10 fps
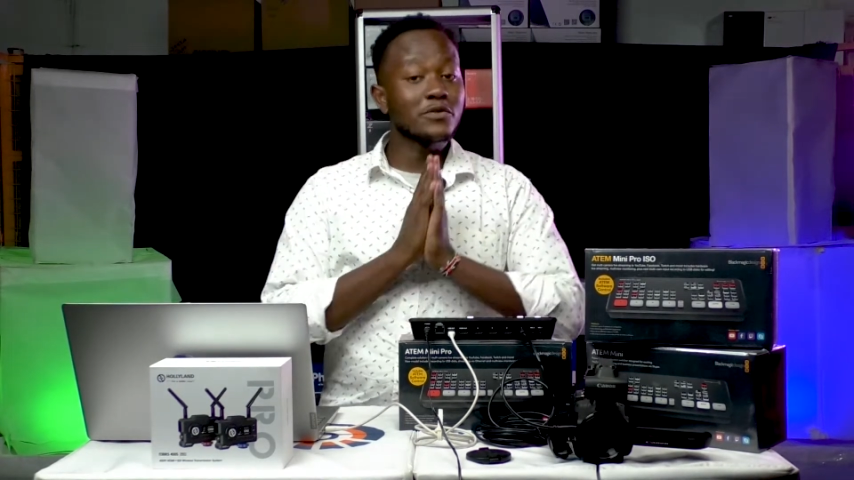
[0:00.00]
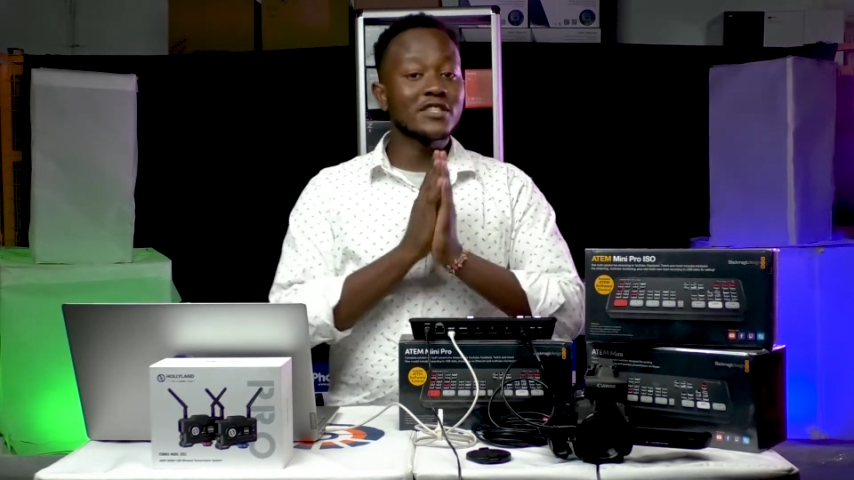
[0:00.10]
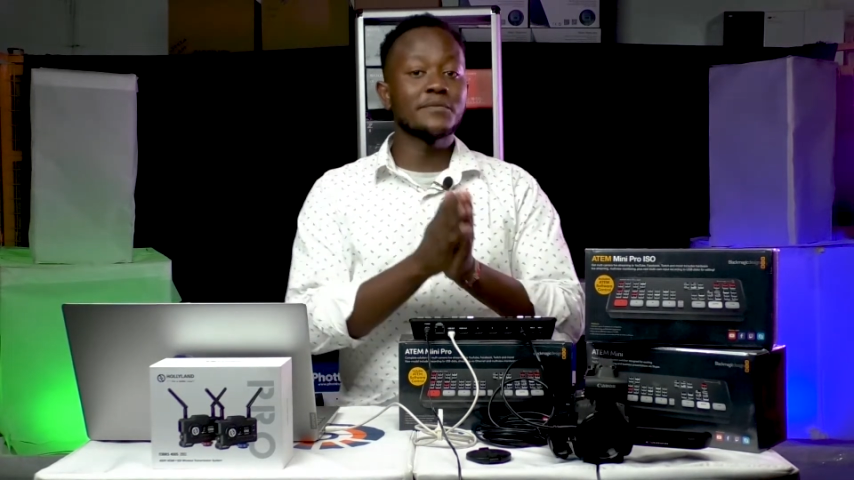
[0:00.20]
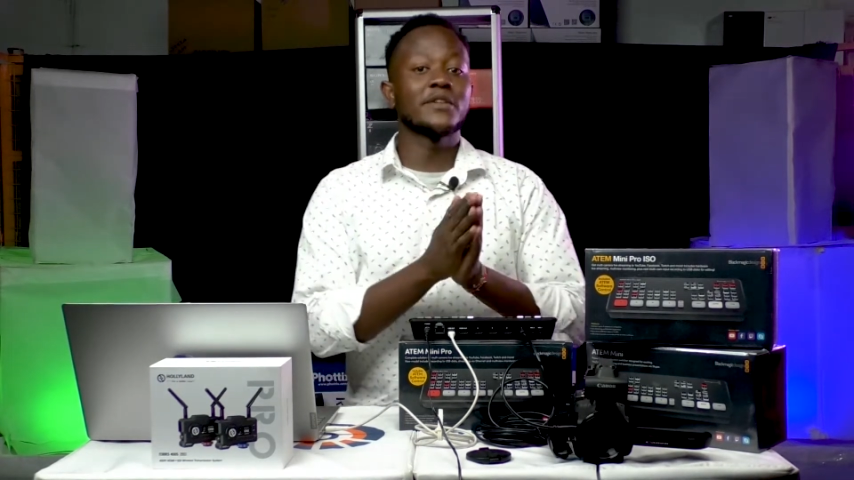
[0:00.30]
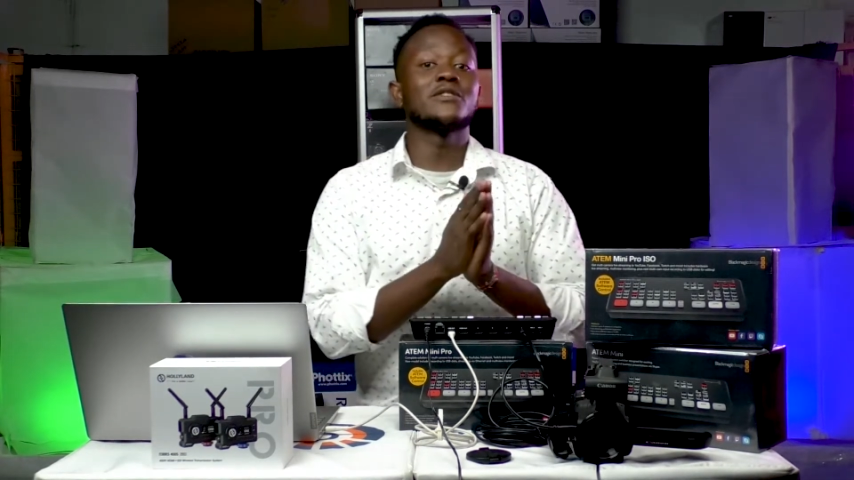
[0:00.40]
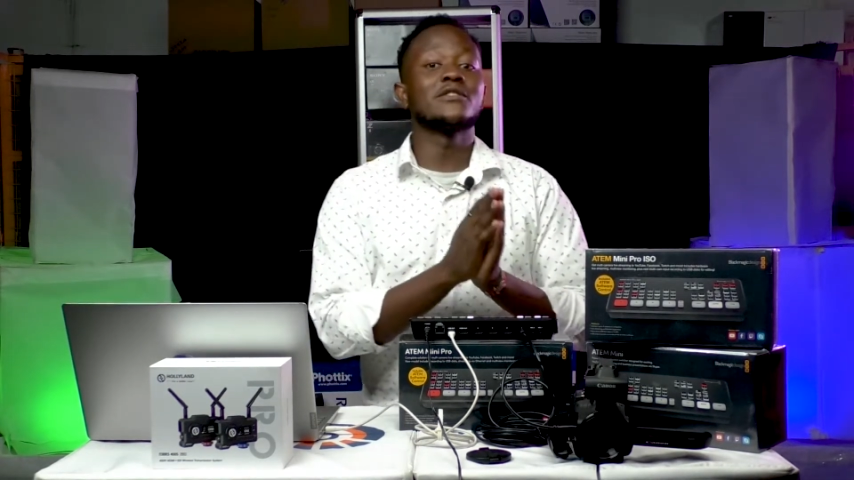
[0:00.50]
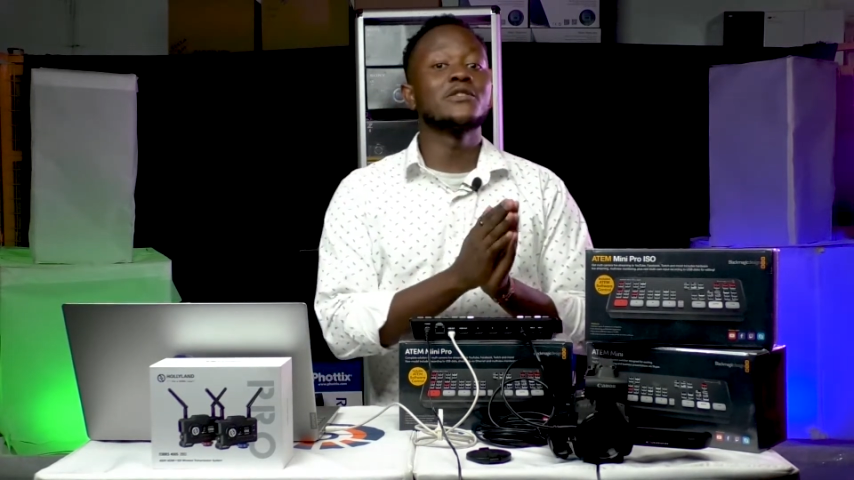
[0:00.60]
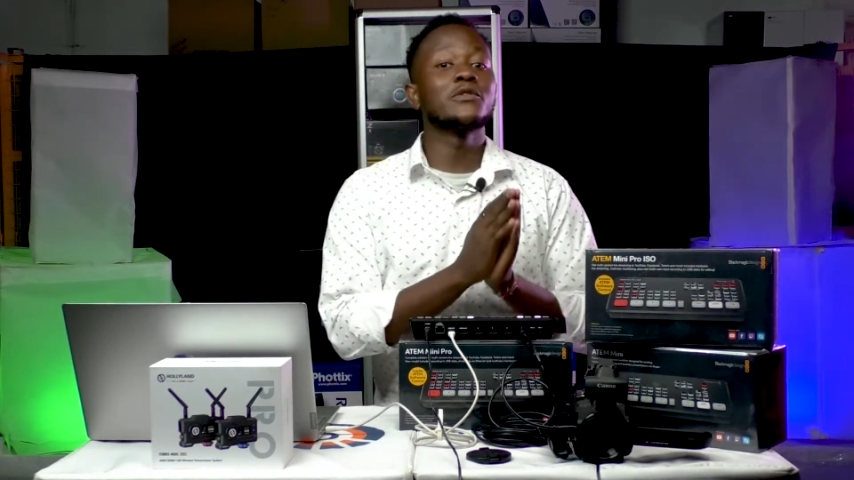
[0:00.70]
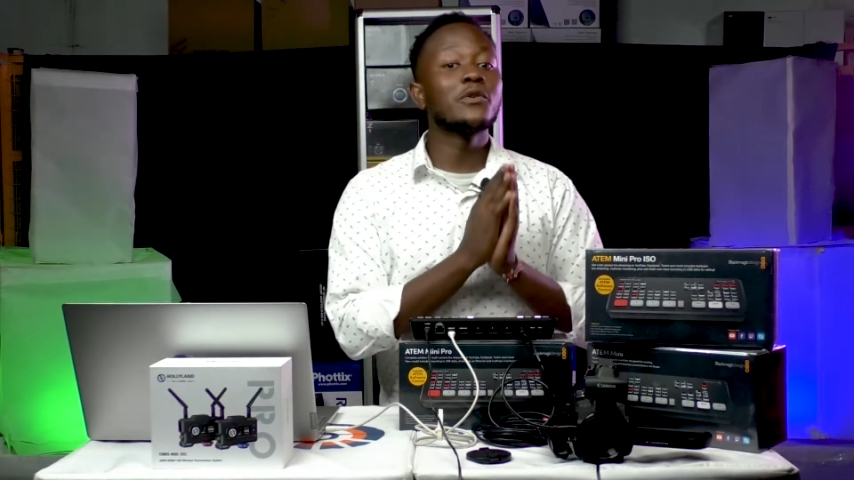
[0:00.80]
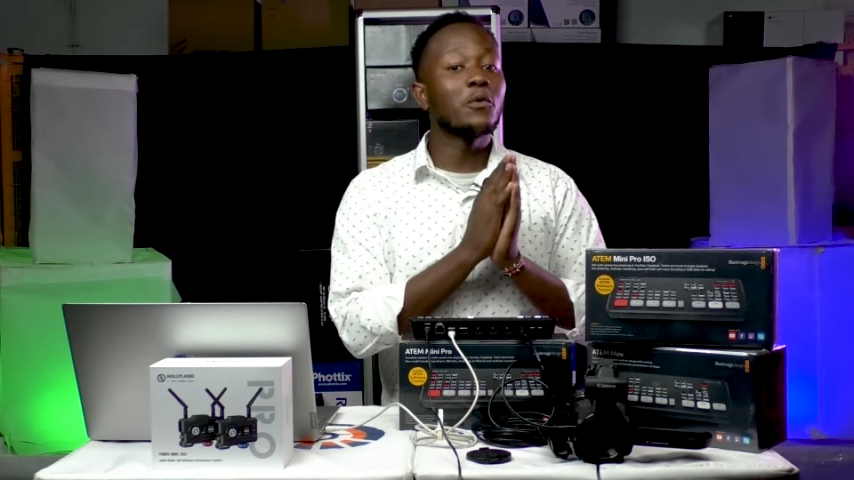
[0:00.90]
with separate
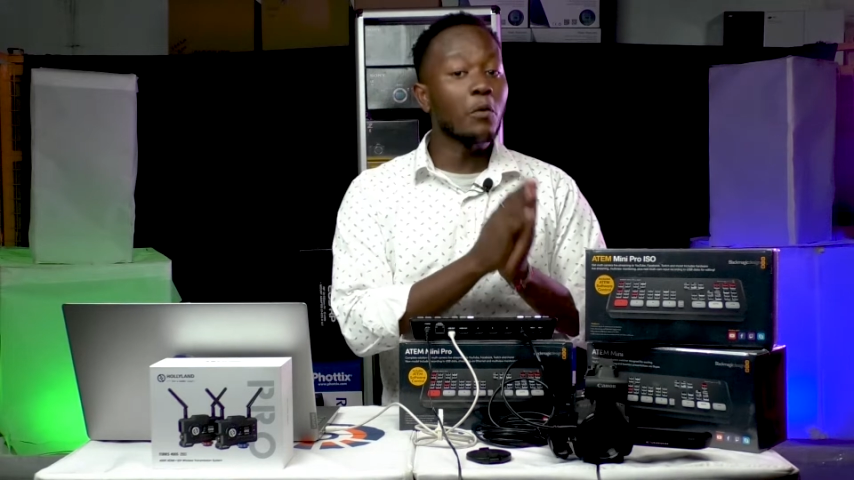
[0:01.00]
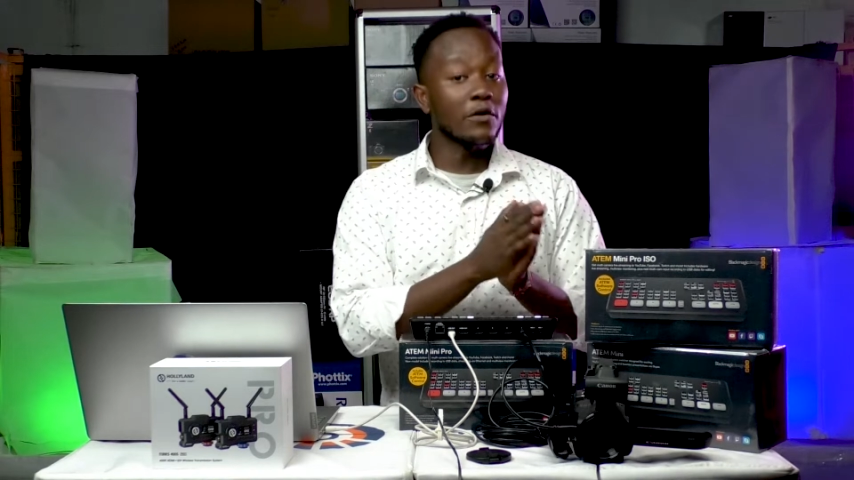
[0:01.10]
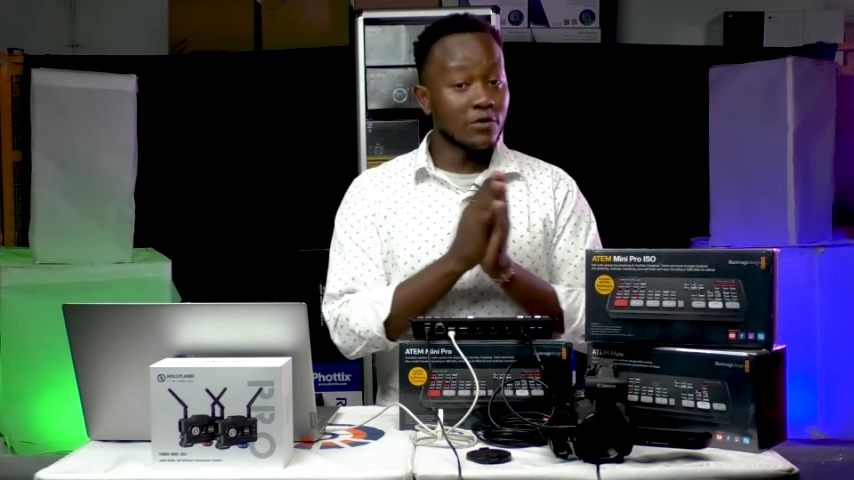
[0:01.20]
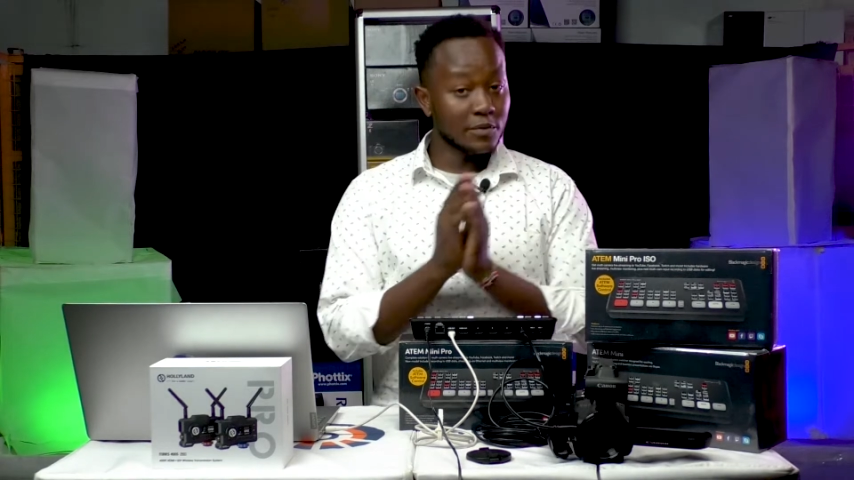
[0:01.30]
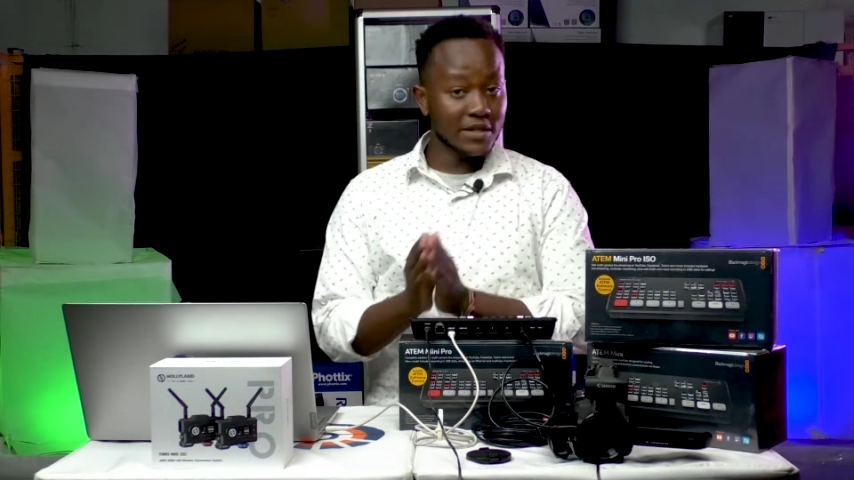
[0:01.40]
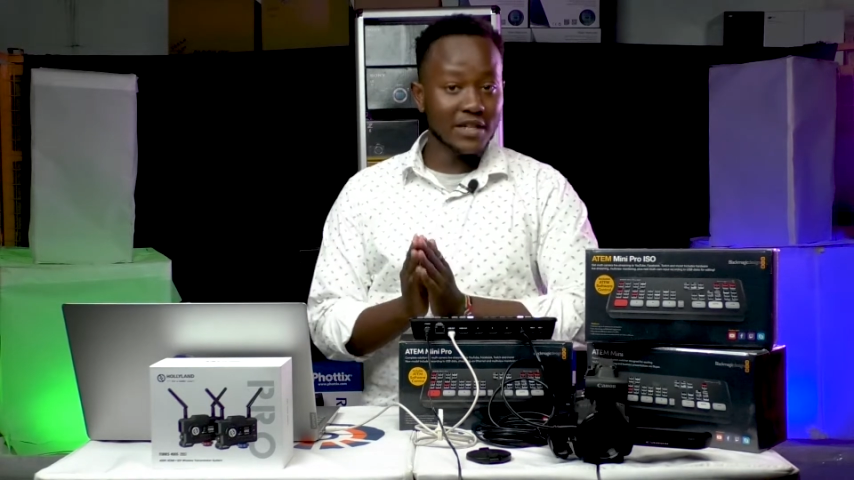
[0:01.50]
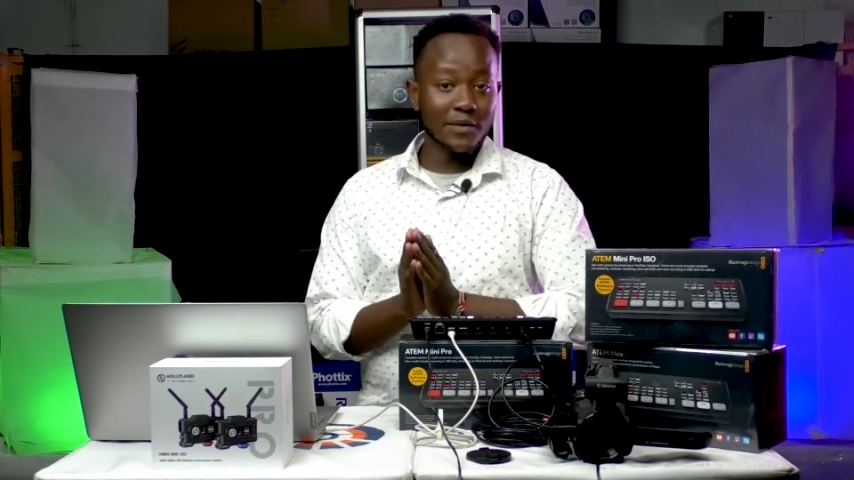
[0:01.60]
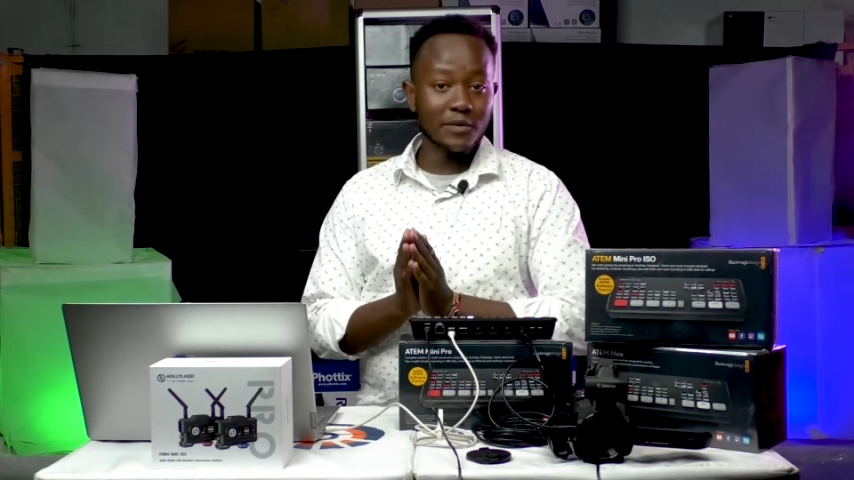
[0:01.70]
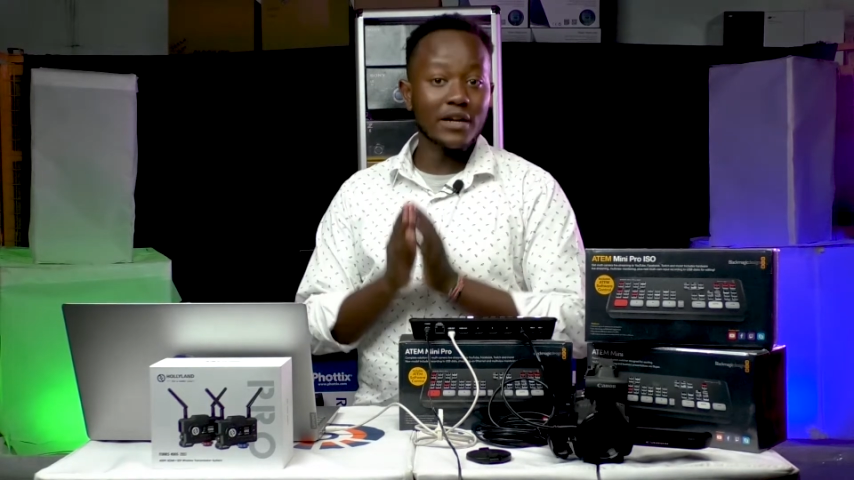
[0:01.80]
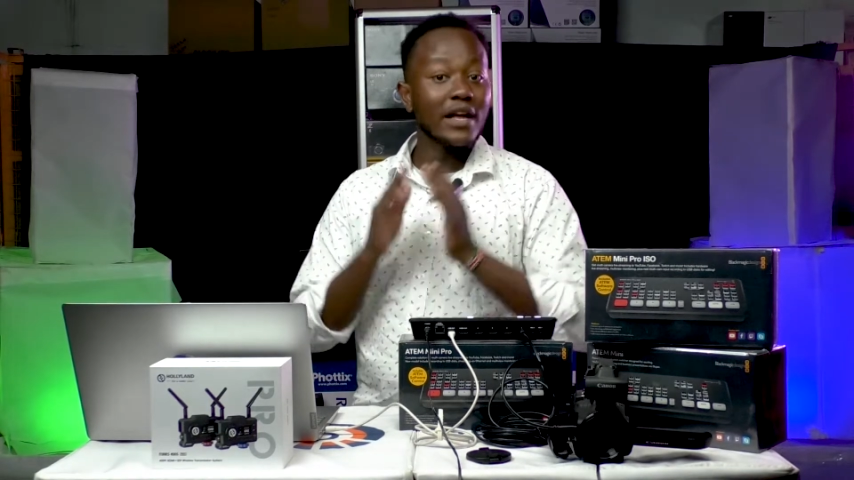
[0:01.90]
audio, 1 from each
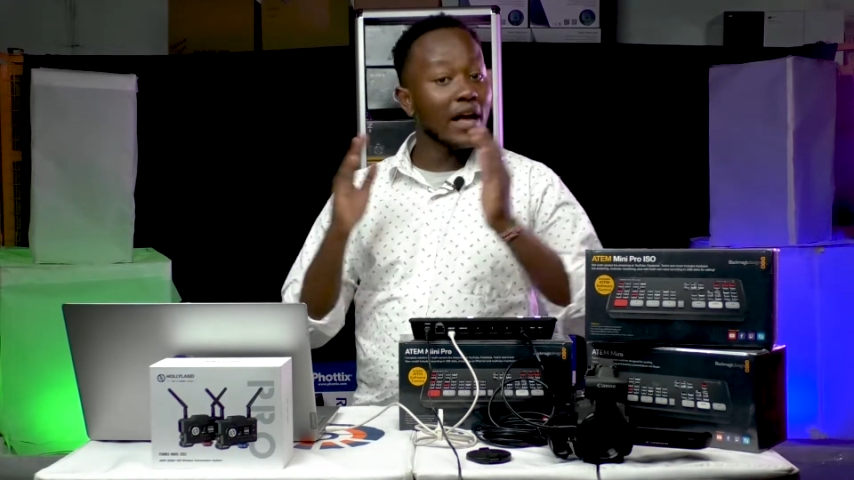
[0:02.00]
camera,